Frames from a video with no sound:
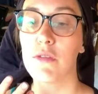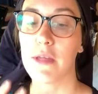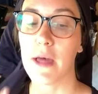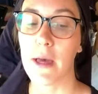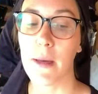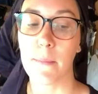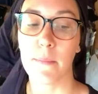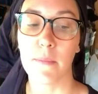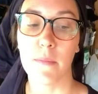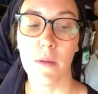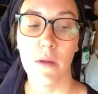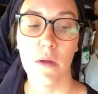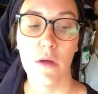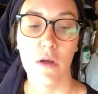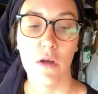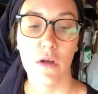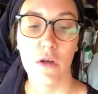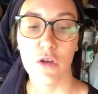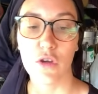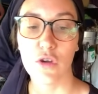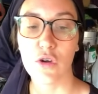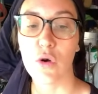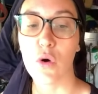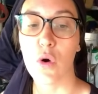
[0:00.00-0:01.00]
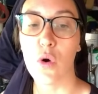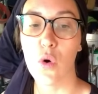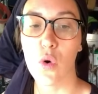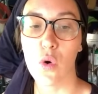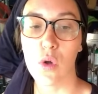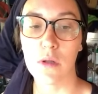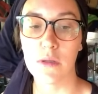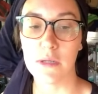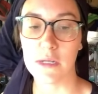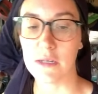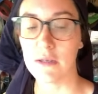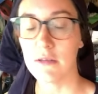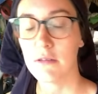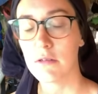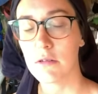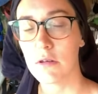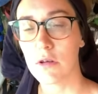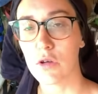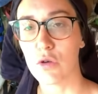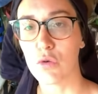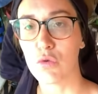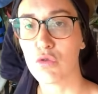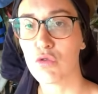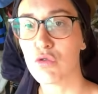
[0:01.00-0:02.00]
them your wholeness.
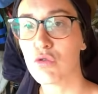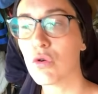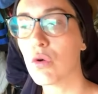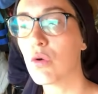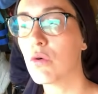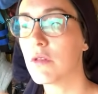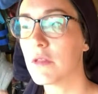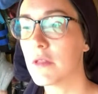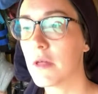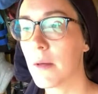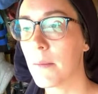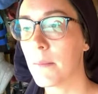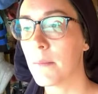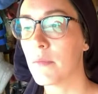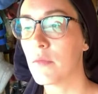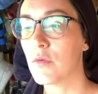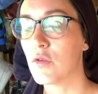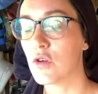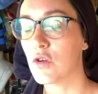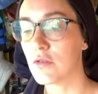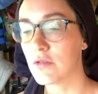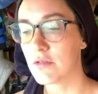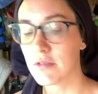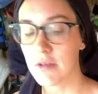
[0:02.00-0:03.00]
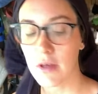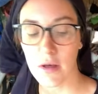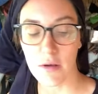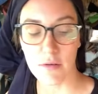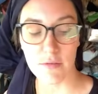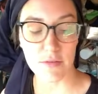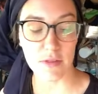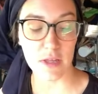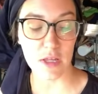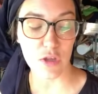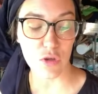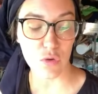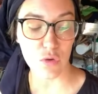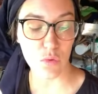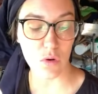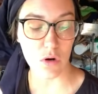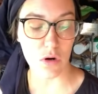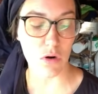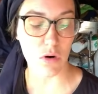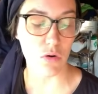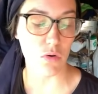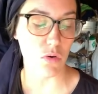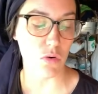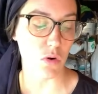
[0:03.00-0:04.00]
You show them yourself that you
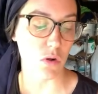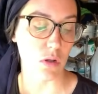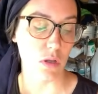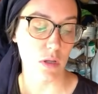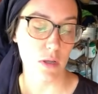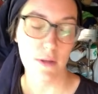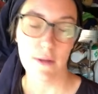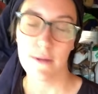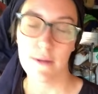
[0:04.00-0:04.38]
are whole.